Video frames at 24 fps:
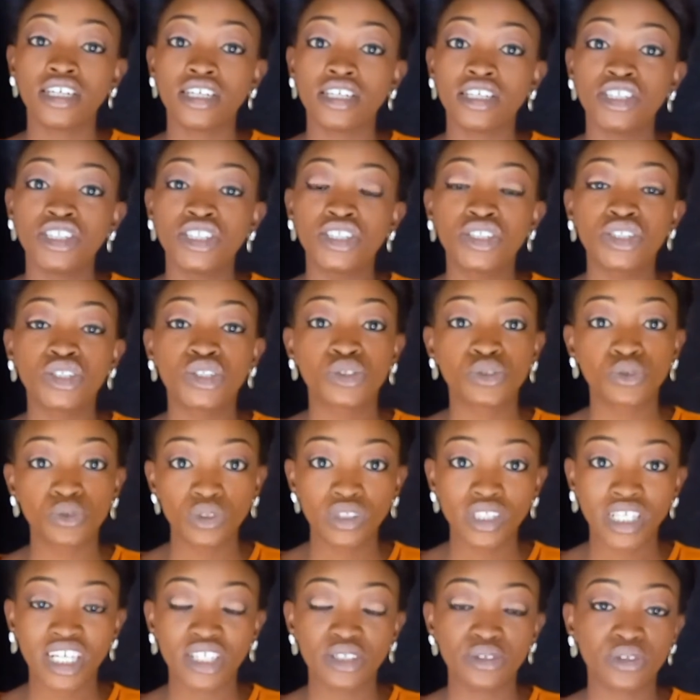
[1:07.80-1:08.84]
It's
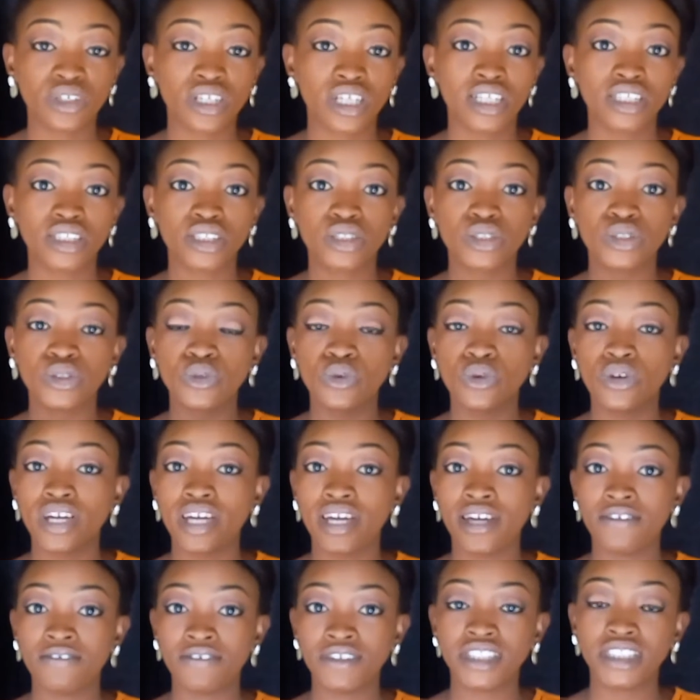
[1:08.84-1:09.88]
true that you can't know
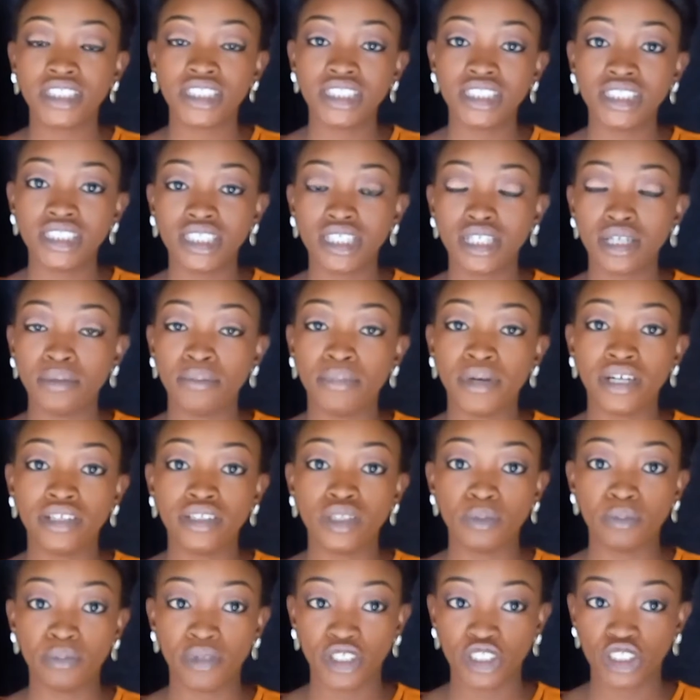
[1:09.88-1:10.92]
everything
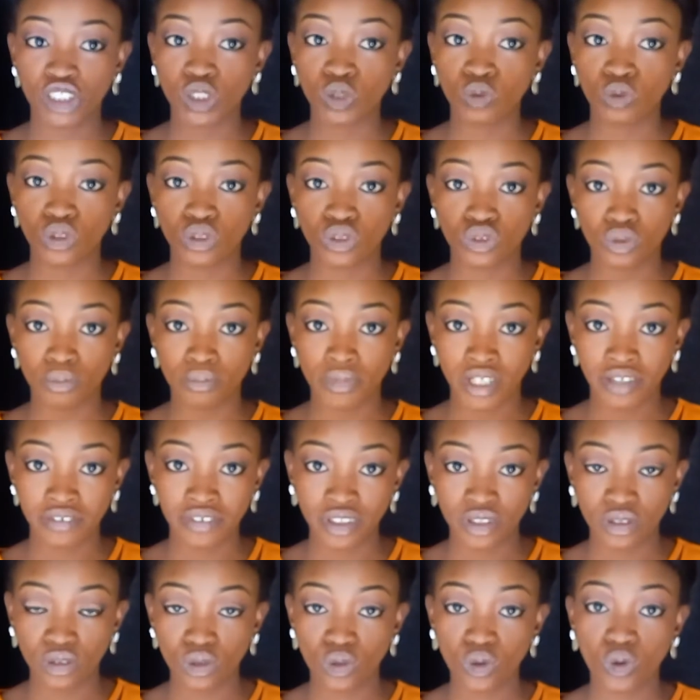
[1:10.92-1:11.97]
about the person you want to
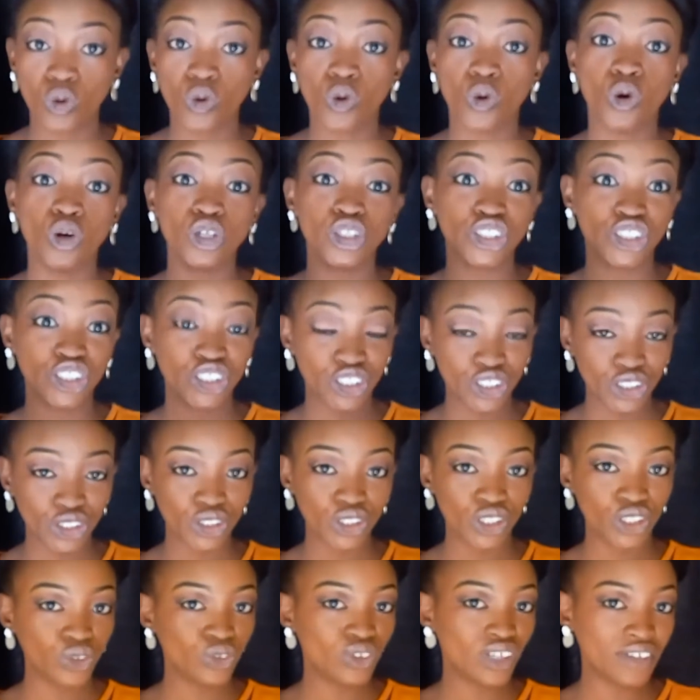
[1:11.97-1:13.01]
marry until
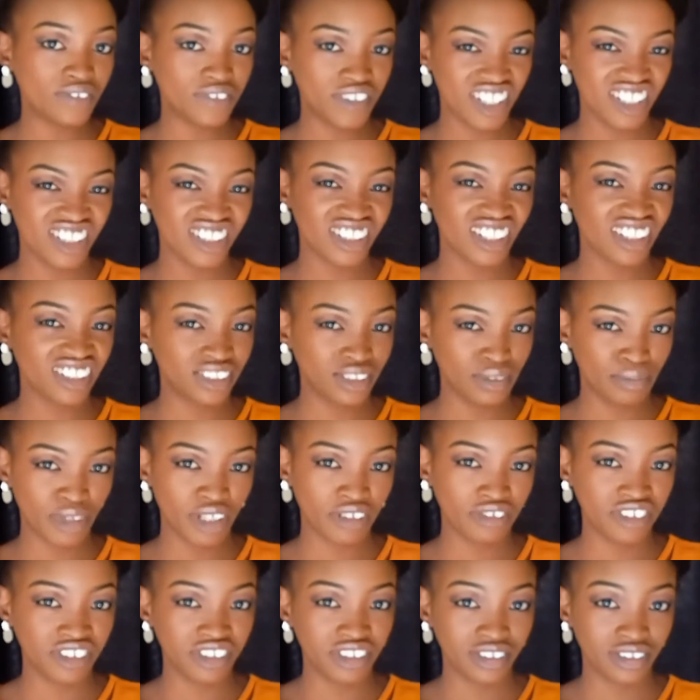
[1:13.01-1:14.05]
you have entered the
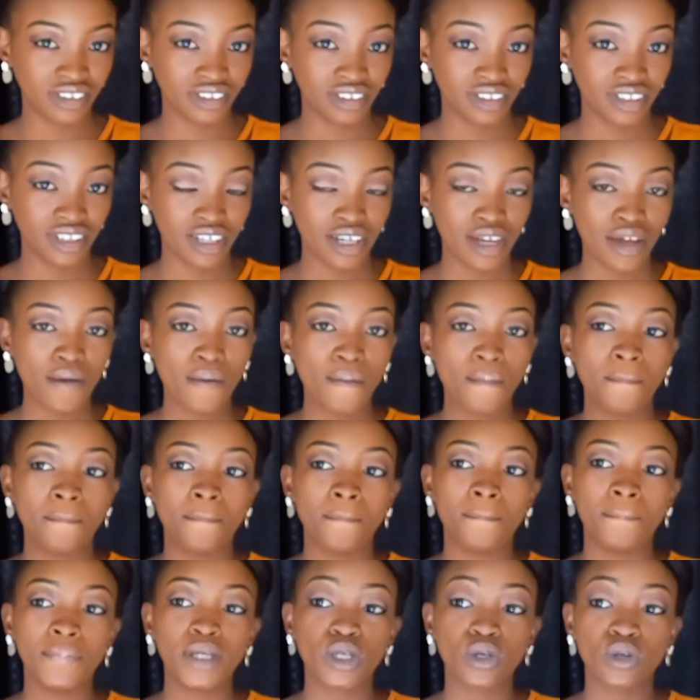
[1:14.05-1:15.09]
marriage.
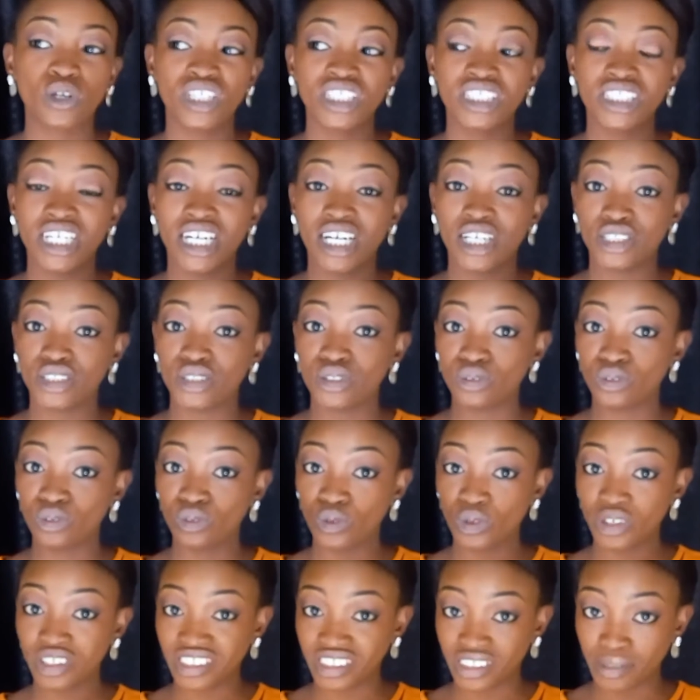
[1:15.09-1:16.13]
Because as you
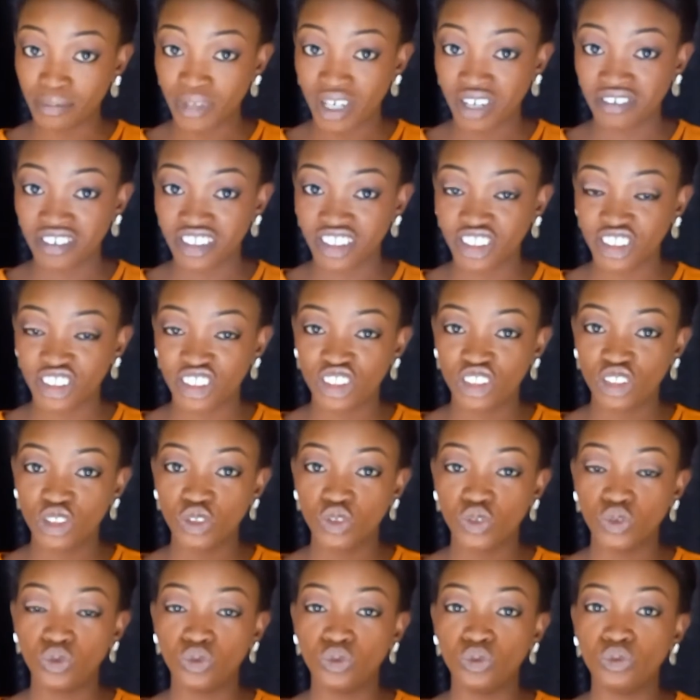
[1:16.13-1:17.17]
grow in the marriage,
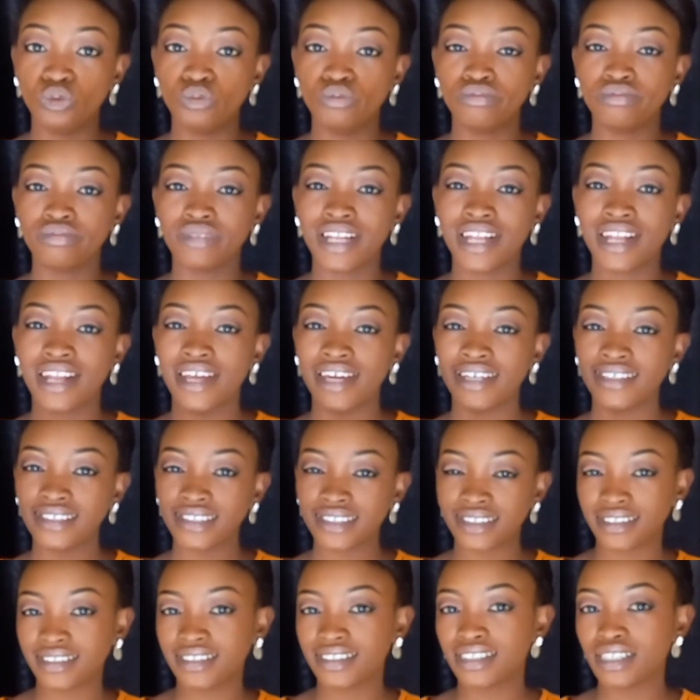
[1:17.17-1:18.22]
you
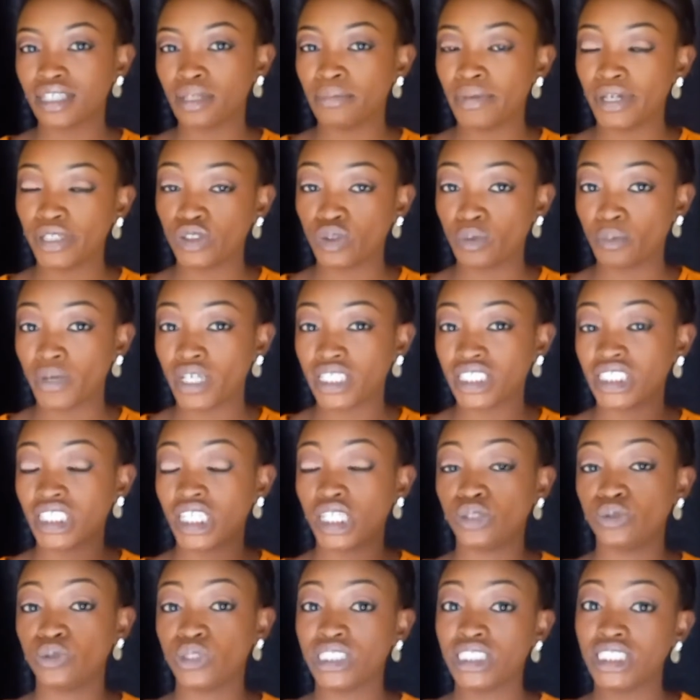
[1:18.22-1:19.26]
learn things about your
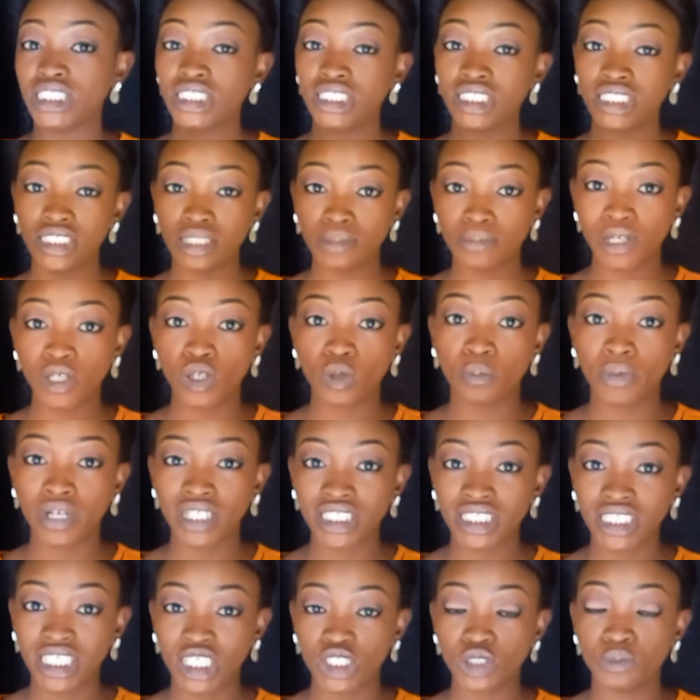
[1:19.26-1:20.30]
partner, you see things about your
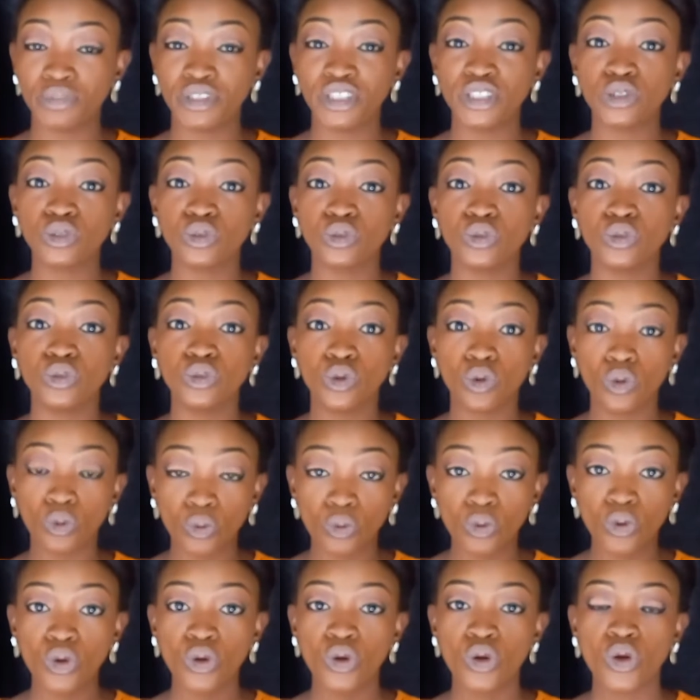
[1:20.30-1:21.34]
partner, and you begin to know